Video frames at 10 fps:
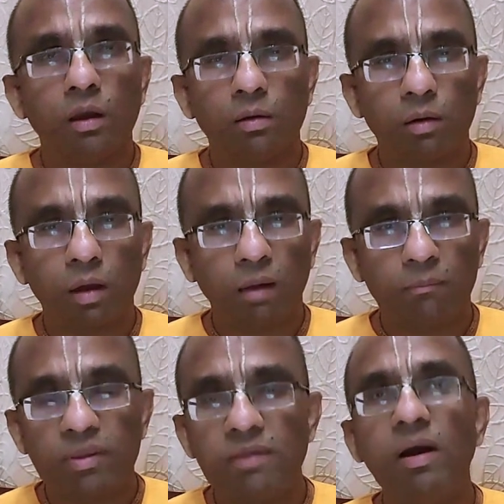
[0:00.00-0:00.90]
uh,
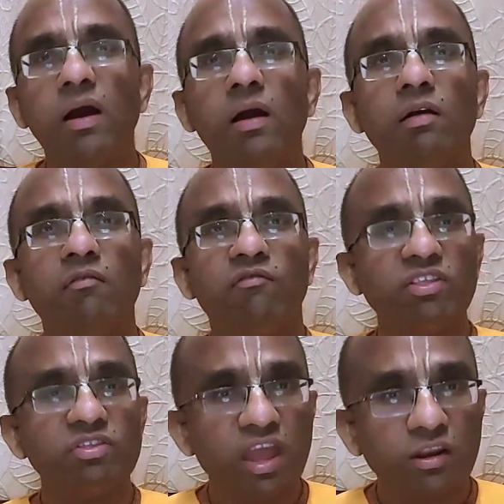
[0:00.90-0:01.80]
Bhima
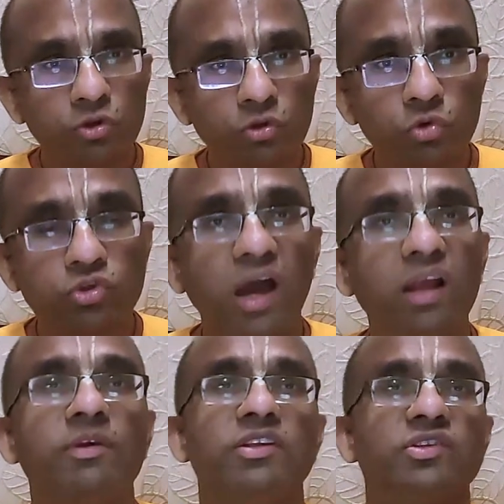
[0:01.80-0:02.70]
with their huge
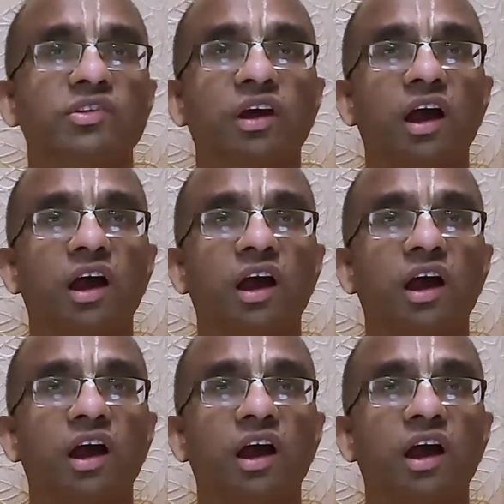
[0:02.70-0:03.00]
armies.